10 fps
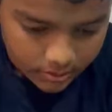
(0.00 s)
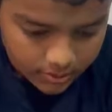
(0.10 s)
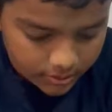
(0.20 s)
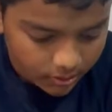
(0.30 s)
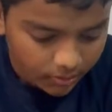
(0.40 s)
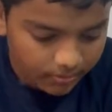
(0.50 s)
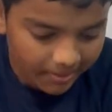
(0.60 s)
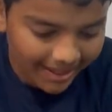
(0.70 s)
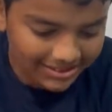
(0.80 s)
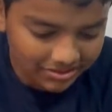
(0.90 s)
So
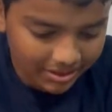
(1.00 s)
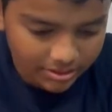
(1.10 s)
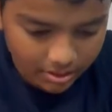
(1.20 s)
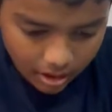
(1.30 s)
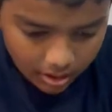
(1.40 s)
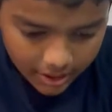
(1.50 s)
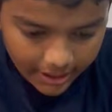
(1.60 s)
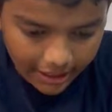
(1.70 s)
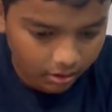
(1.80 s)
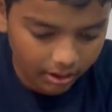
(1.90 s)
as we saw that
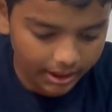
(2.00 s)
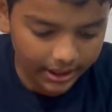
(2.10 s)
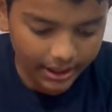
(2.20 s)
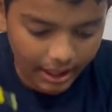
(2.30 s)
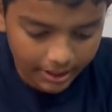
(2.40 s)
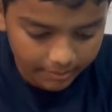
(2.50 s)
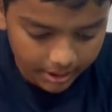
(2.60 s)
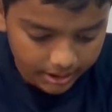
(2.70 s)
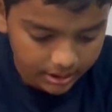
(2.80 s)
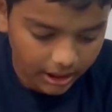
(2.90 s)
aquatic
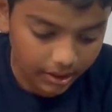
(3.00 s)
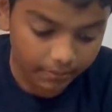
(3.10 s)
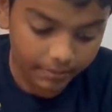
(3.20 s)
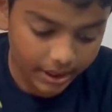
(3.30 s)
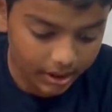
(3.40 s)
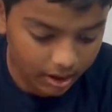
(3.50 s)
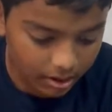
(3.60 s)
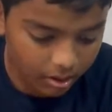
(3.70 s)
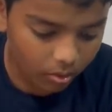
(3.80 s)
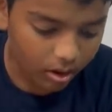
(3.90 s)
animals can breathe
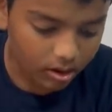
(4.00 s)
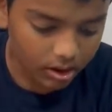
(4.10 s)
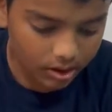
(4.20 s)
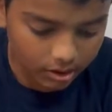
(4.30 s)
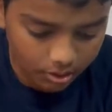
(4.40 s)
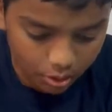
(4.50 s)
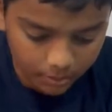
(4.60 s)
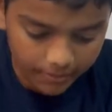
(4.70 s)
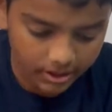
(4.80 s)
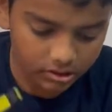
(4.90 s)
underwater due to the
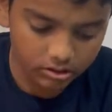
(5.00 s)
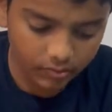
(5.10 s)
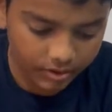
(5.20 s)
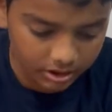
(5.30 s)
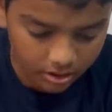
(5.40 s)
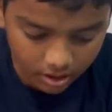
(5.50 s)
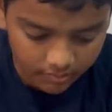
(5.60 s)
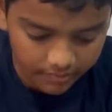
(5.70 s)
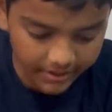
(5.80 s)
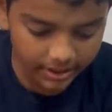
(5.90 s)
presence of dissolved
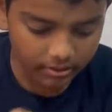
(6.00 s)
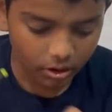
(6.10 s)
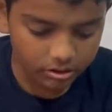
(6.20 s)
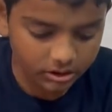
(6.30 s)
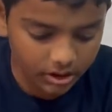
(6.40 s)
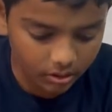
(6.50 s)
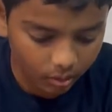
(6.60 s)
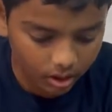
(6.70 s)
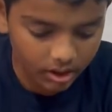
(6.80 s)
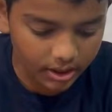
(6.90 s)
in oxygen in
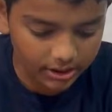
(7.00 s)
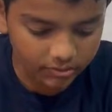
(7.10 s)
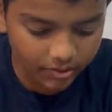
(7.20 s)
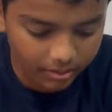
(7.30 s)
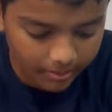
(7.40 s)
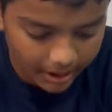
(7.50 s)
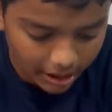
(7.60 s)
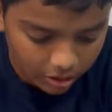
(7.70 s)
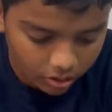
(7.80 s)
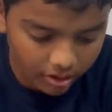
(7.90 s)
water, thus we may
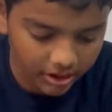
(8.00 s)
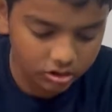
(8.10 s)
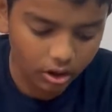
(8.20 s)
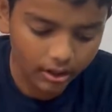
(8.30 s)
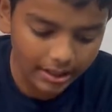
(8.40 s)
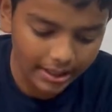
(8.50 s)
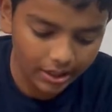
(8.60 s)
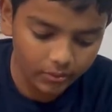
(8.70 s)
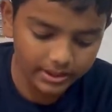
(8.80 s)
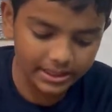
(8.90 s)
conclude that soil,
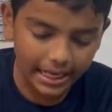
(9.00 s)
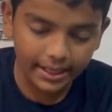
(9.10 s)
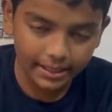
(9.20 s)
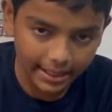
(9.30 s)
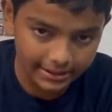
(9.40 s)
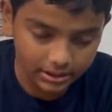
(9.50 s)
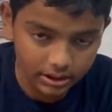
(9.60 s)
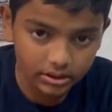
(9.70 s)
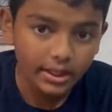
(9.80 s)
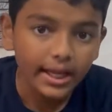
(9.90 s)
liquids and
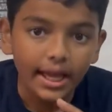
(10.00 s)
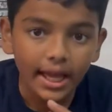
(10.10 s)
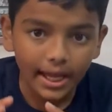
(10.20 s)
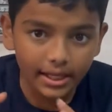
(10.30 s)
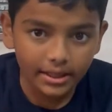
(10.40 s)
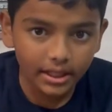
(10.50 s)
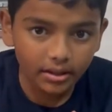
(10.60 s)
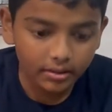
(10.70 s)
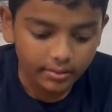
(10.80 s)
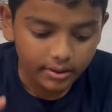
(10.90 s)
gases,
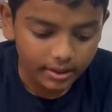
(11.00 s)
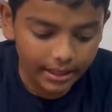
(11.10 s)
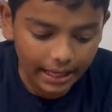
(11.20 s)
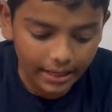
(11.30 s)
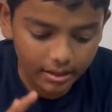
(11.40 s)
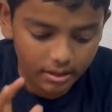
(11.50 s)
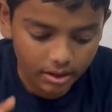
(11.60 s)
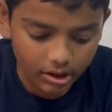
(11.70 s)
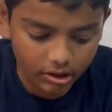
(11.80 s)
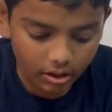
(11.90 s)
anything can
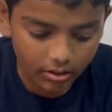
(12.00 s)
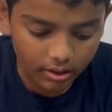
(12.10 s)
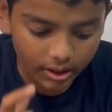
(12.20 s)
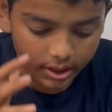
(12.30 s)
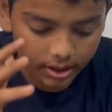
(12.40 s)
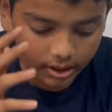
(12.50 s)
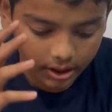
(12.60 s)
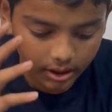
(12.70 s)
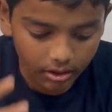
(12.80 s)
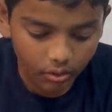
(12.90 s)
dissolve
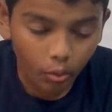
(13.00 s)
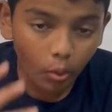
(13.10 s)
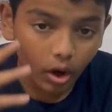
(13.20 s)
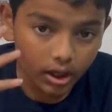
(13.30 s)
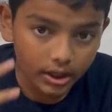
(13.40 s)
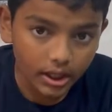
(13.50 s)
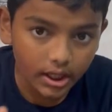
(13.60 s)
in water.